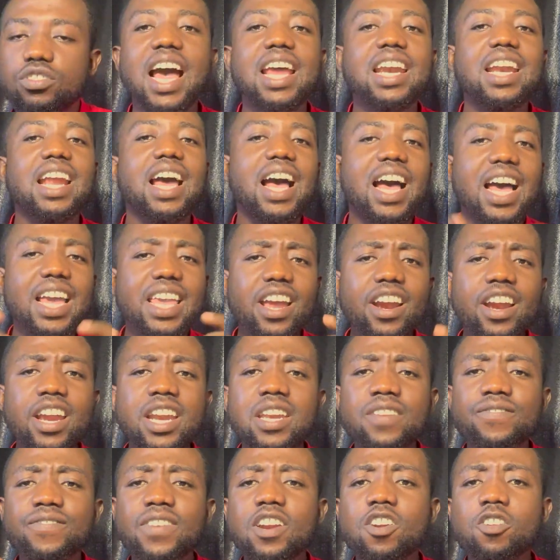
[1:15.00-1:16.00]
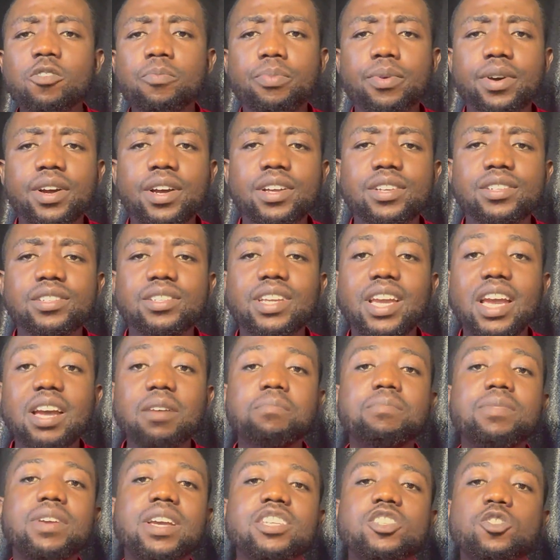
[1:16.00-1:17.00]
and hiring developers
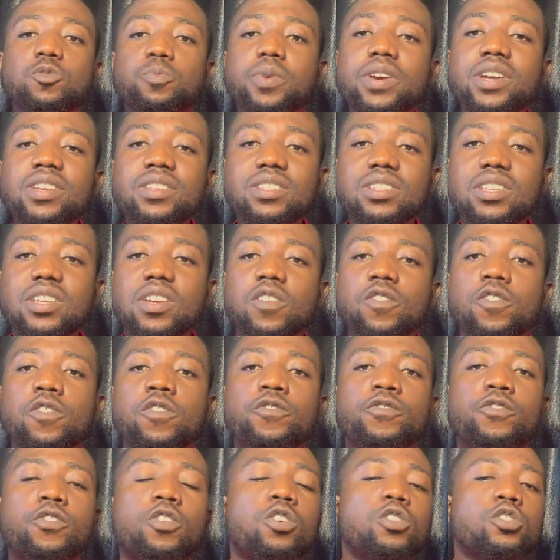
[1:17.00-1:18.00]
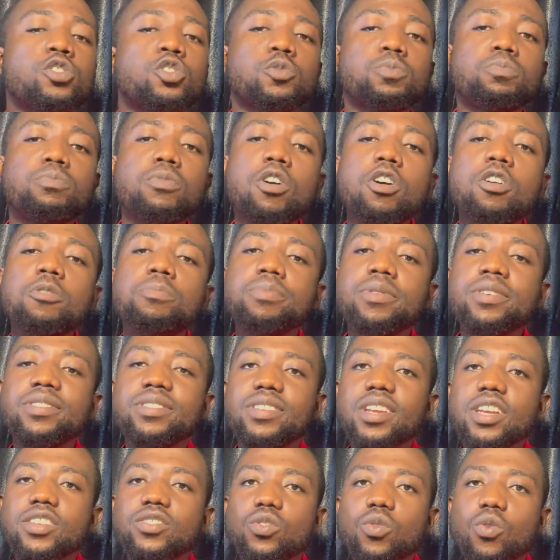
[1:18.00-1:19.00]
can be expensive for small
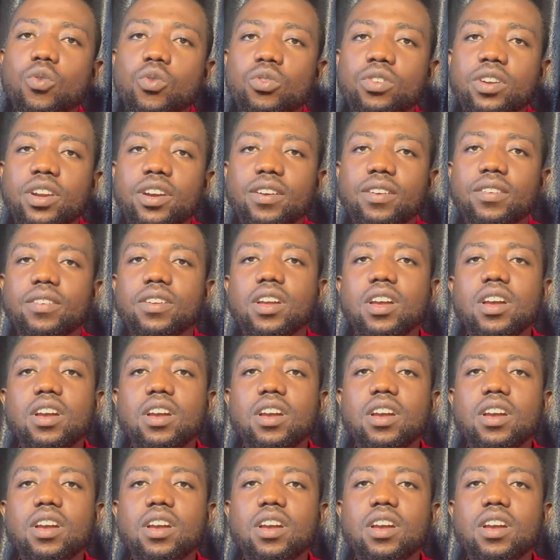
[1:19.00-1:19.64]
business owners.